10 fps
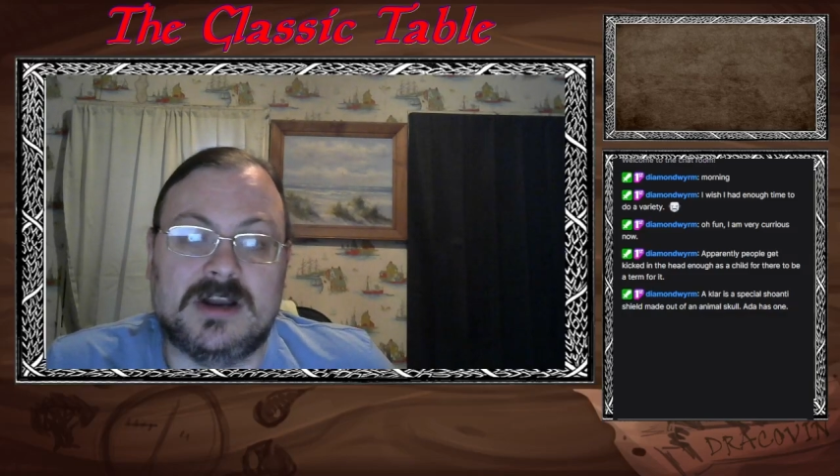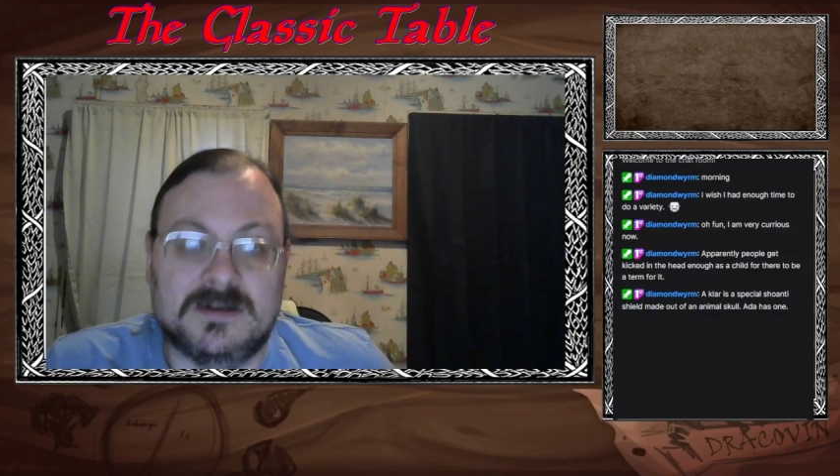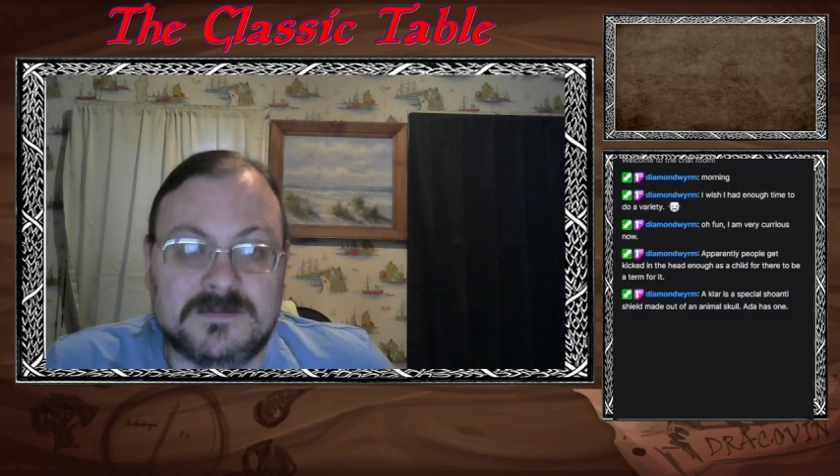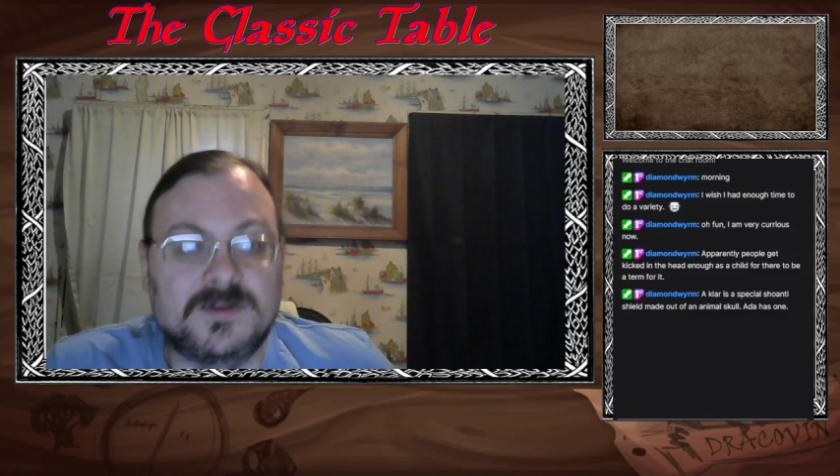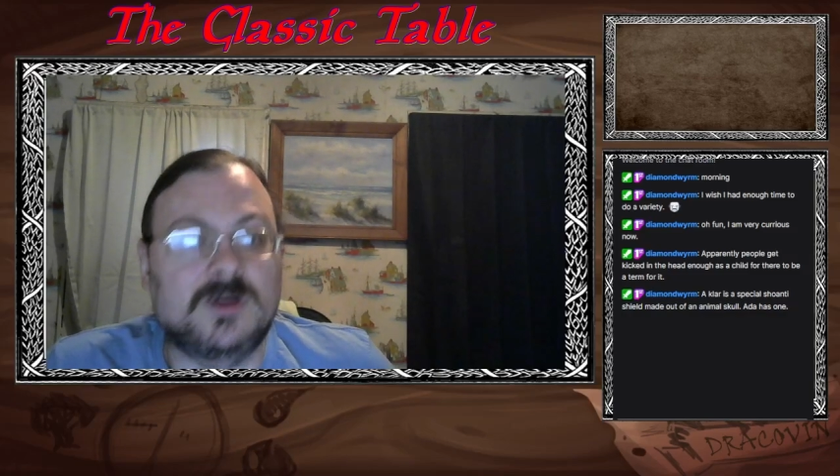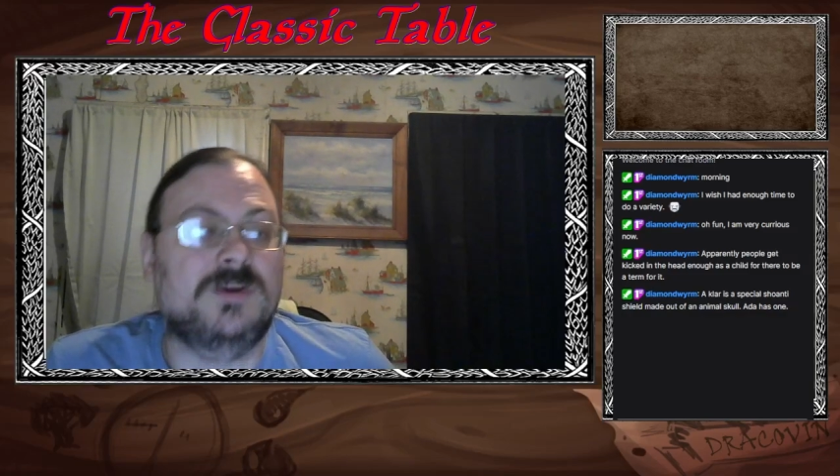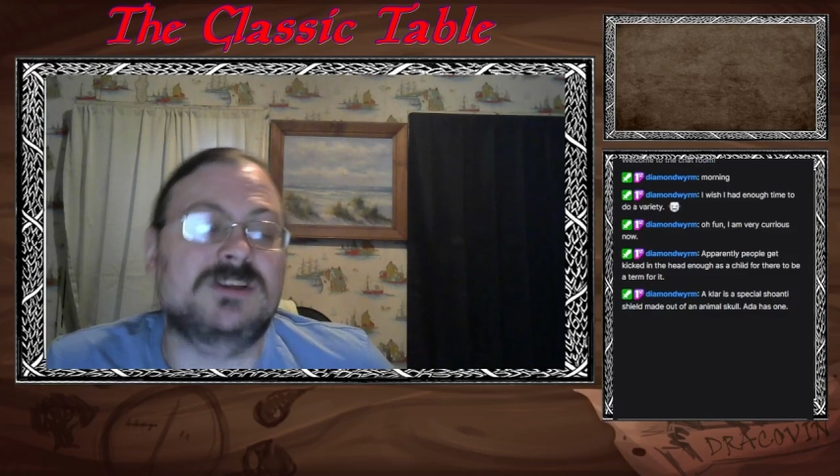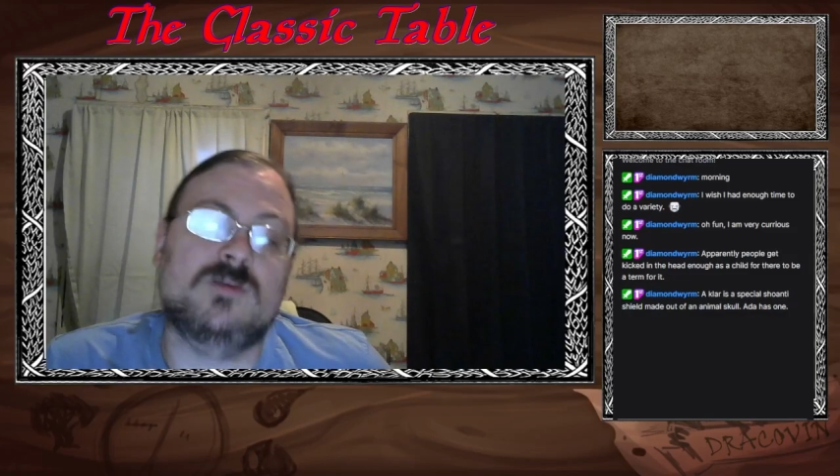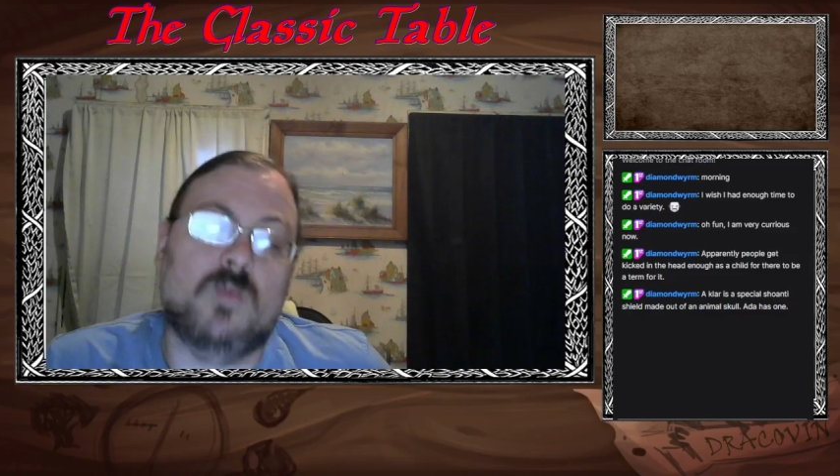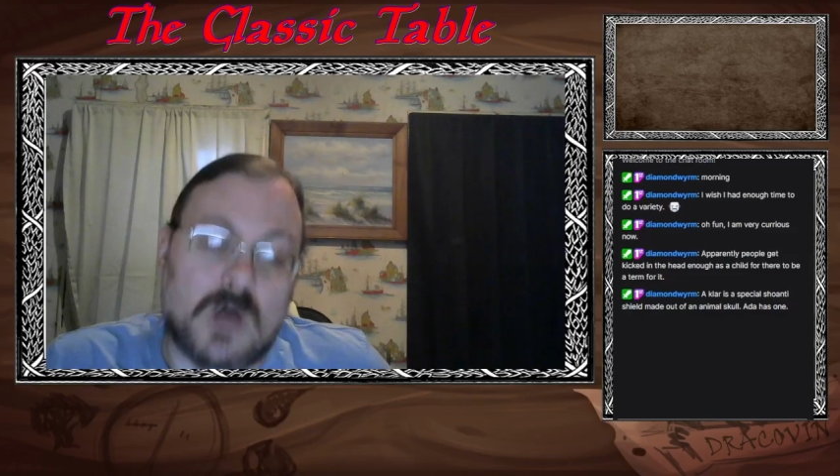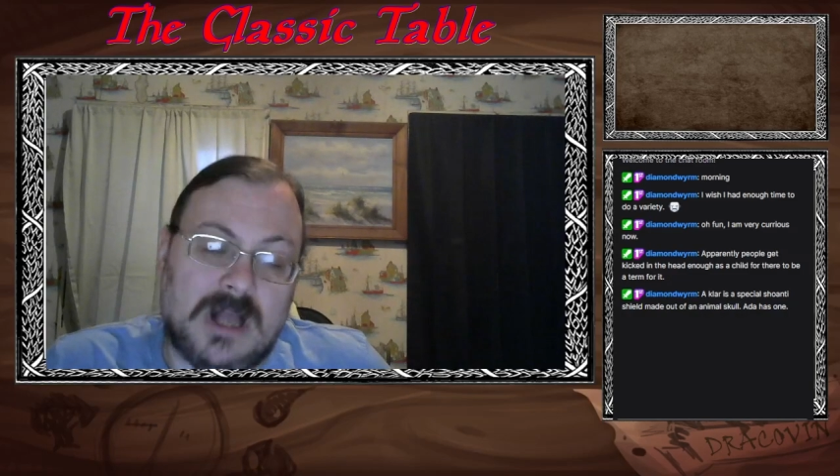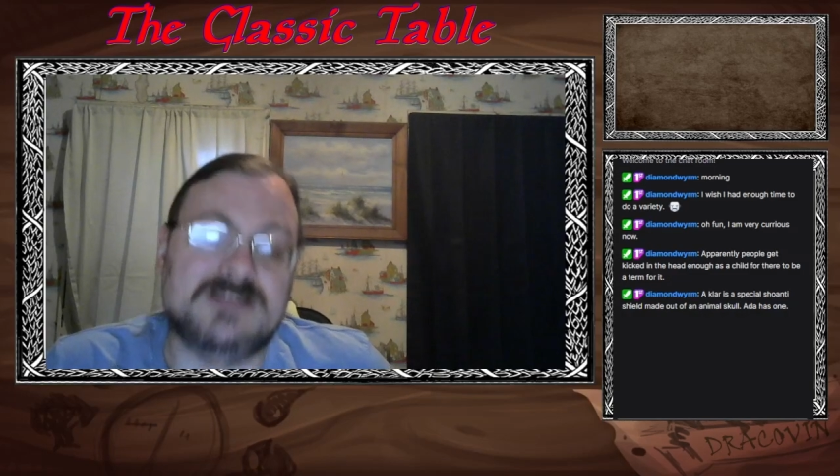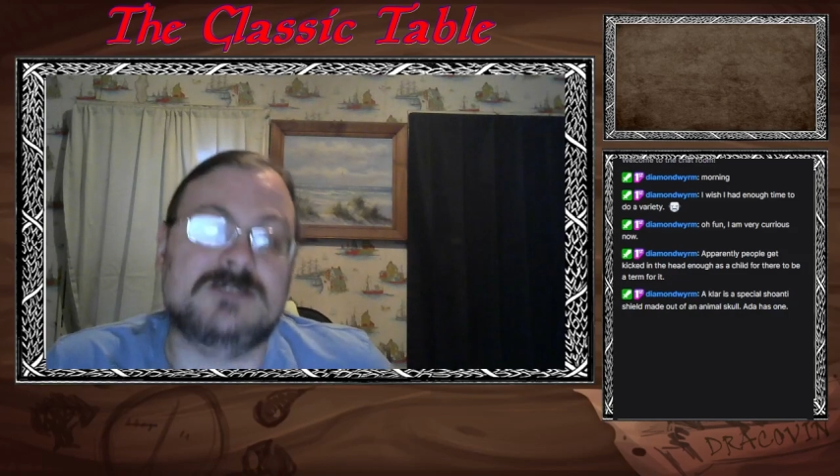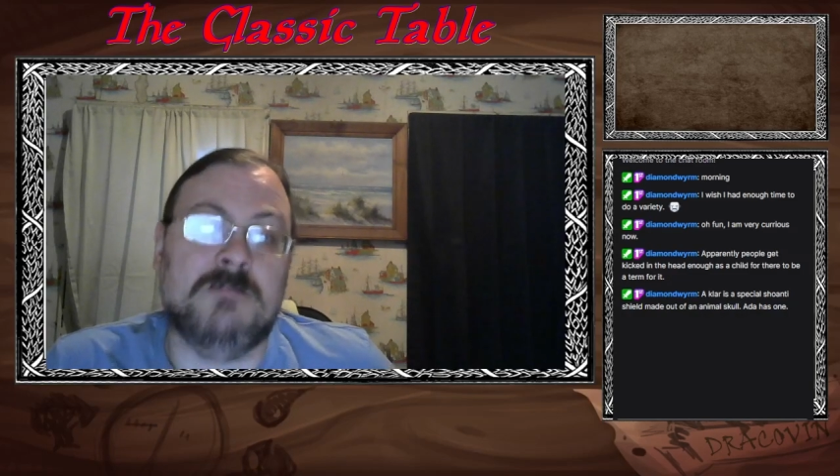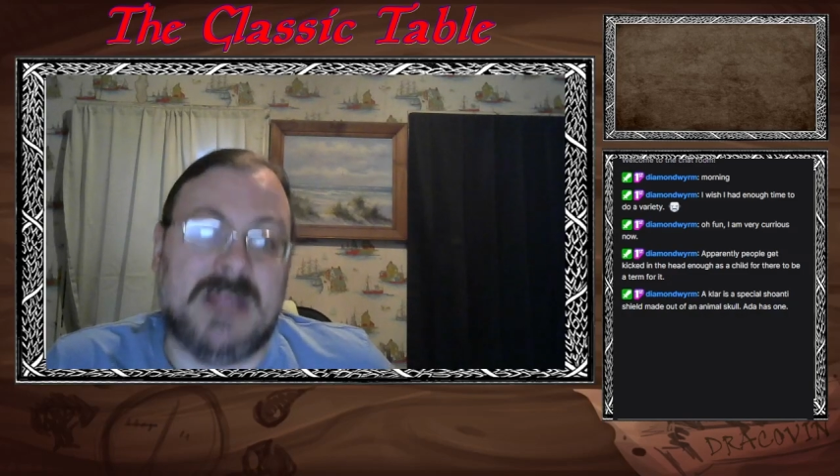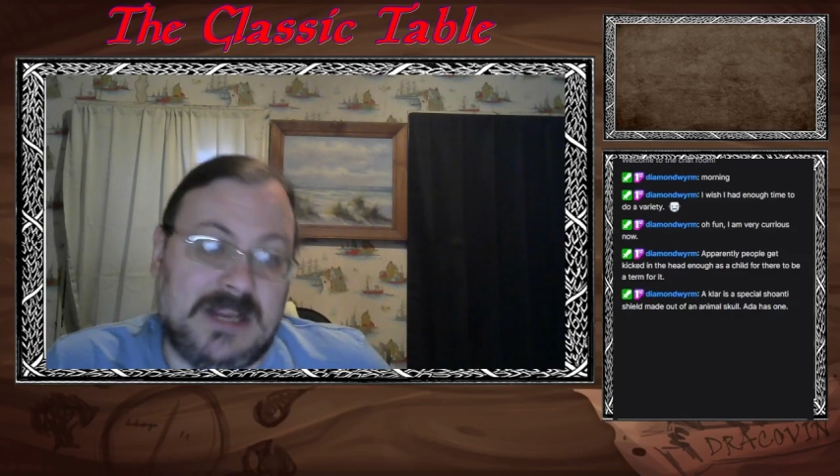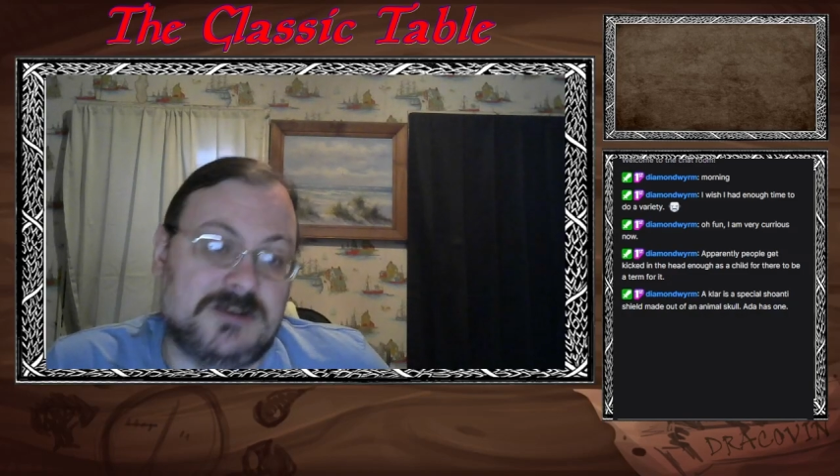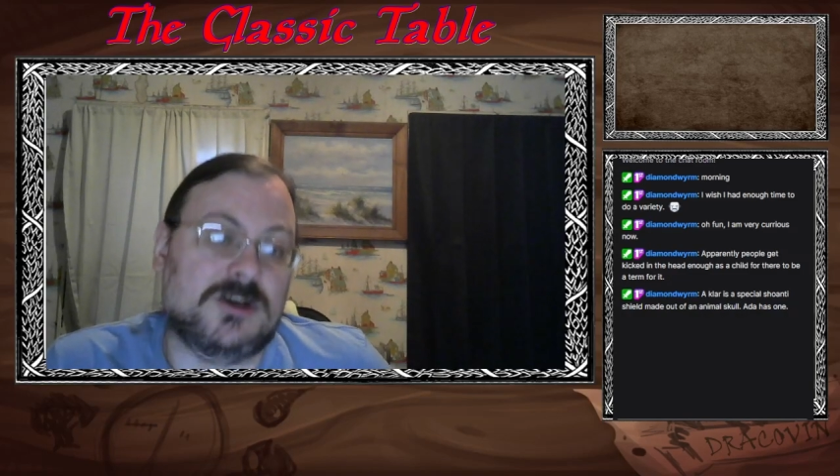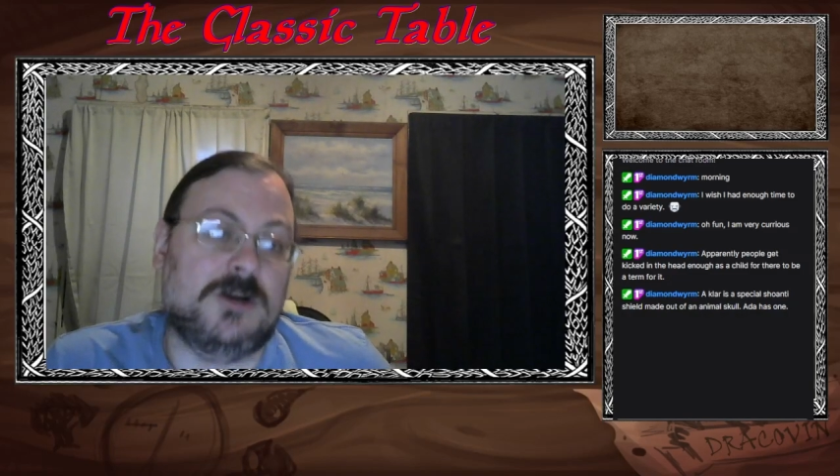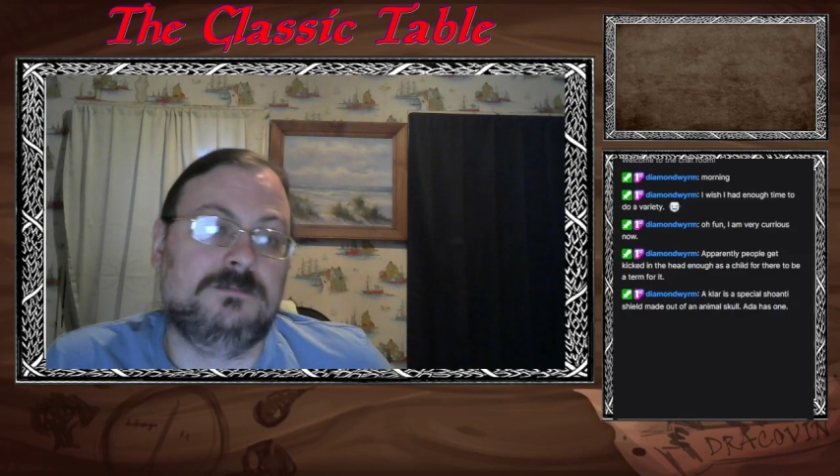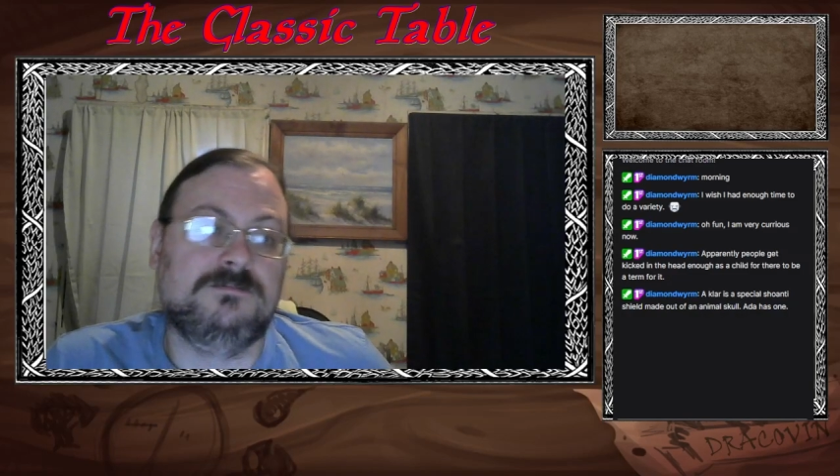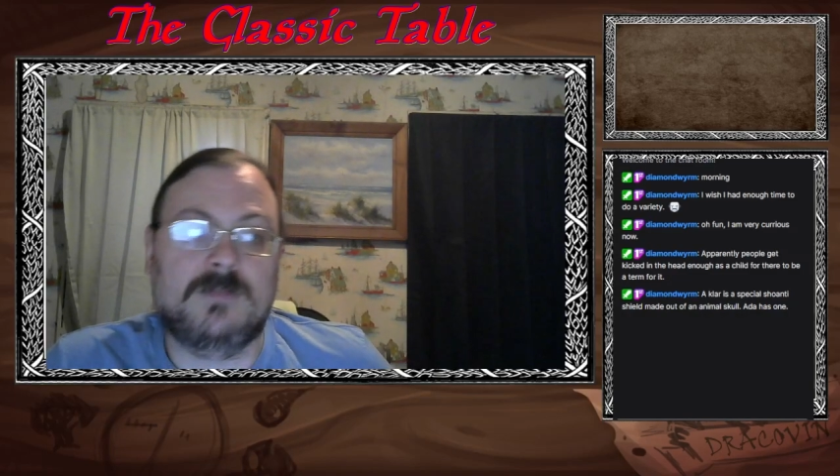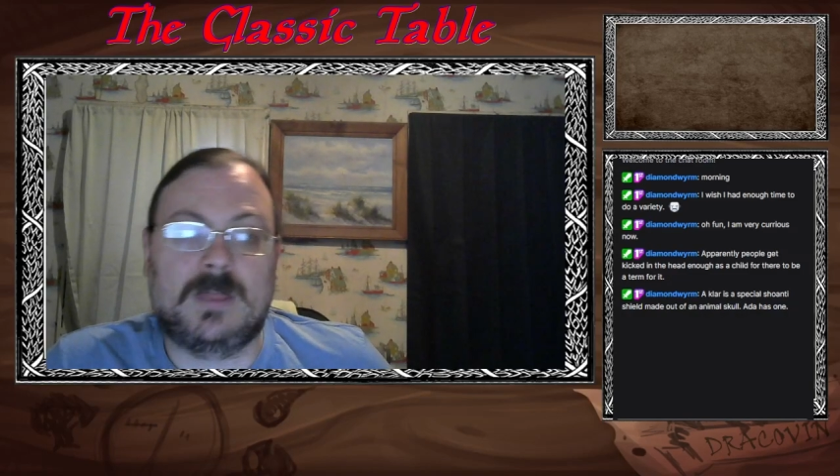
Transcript: Their influence was major.